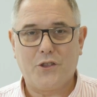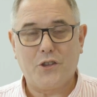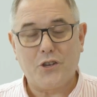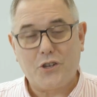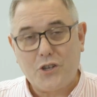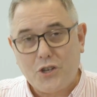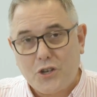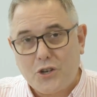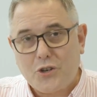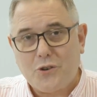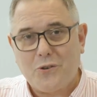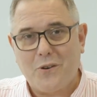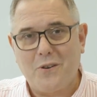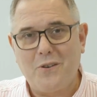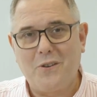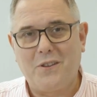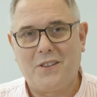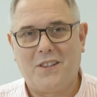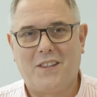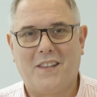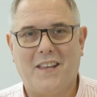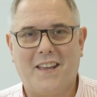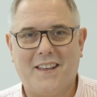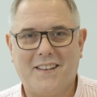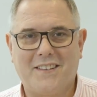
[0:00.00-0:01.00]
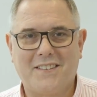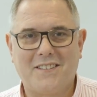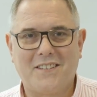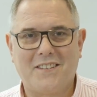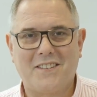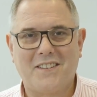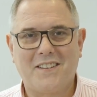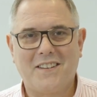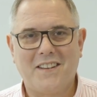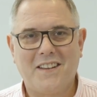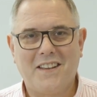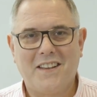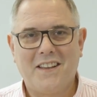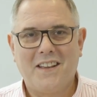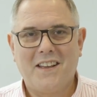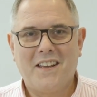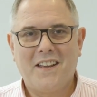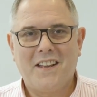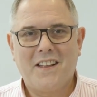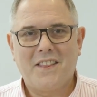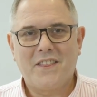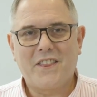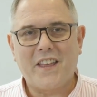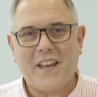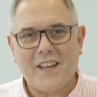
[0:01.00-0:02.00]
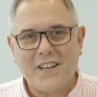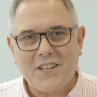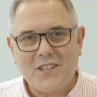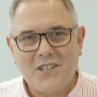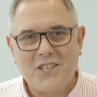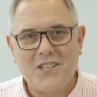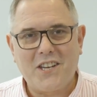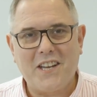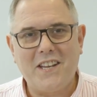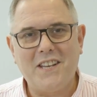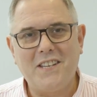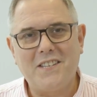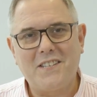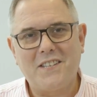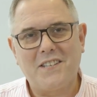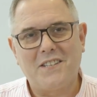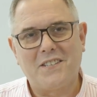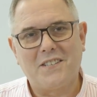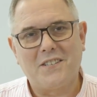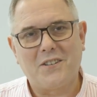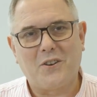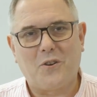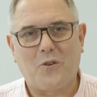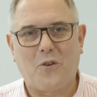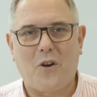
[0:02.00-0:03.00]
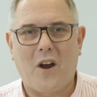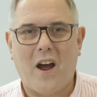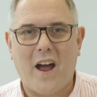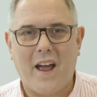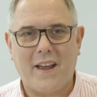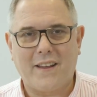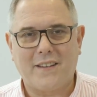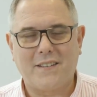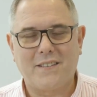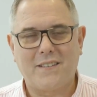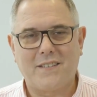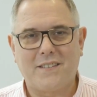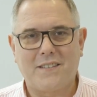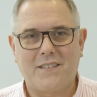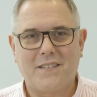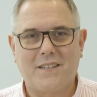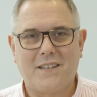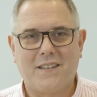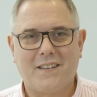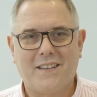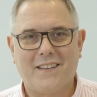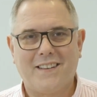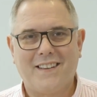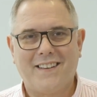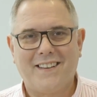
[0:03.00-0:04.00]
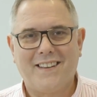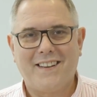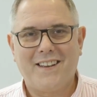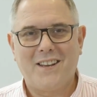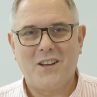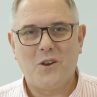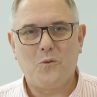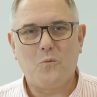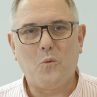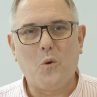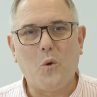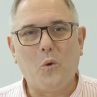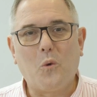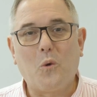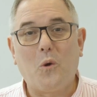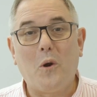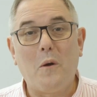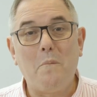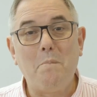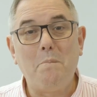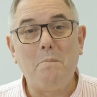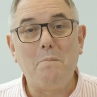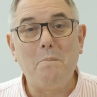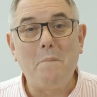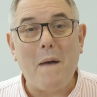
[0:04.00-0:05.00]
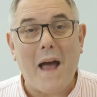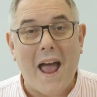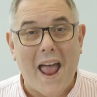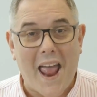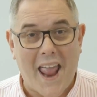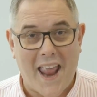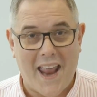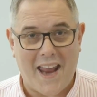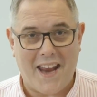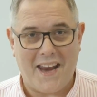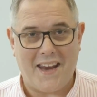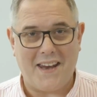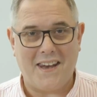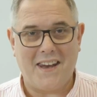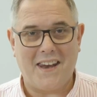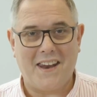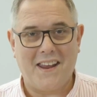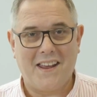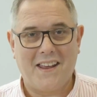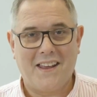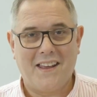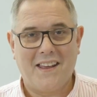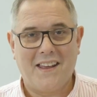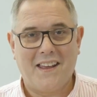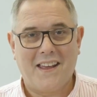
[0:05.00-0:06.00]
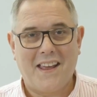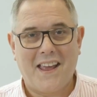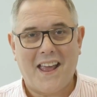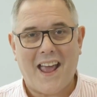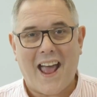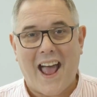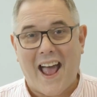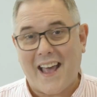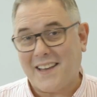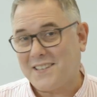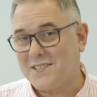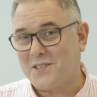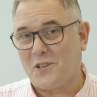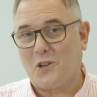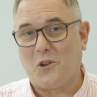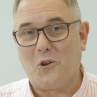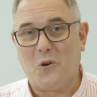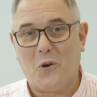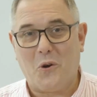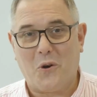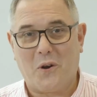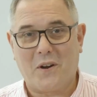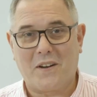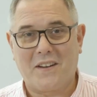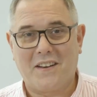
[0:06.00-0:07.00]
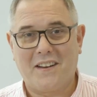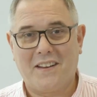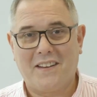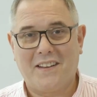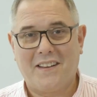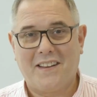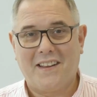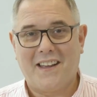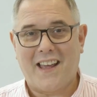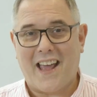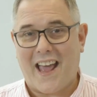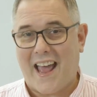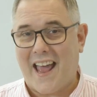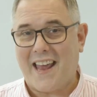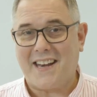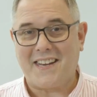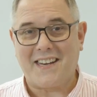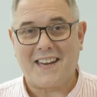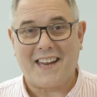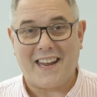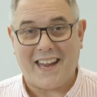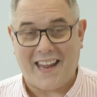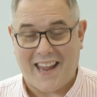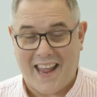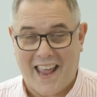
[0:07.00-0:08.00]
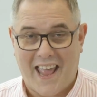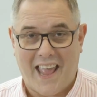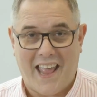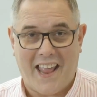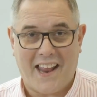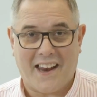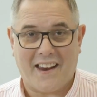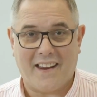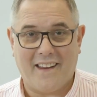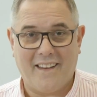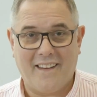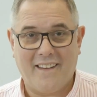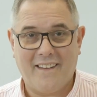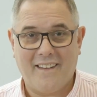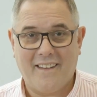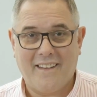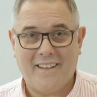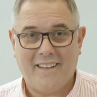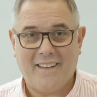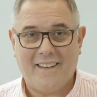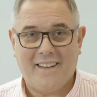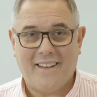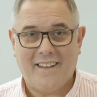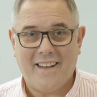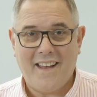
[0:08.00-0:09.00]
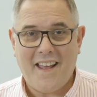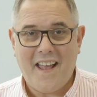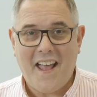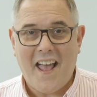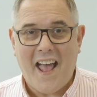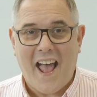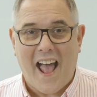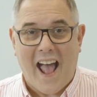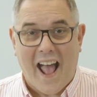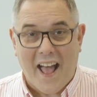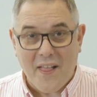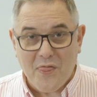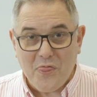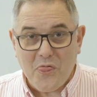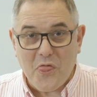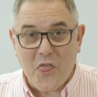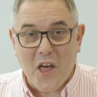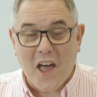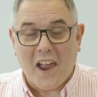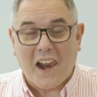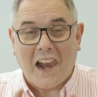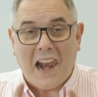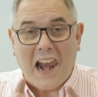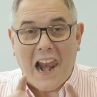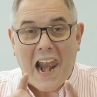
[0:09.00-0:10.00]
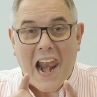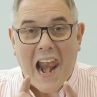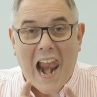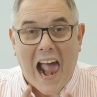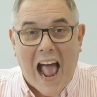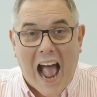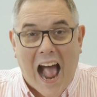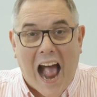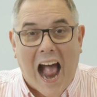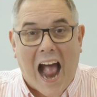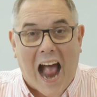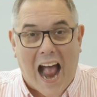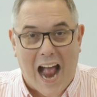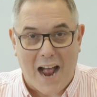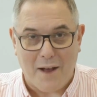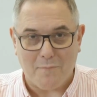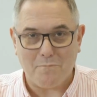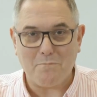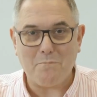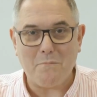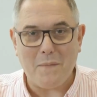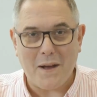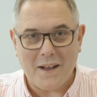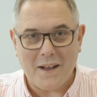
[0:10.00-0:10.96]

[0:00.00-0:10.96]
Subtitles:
the truth is that Jesus Christ will remain as Lord and King, and the Lamb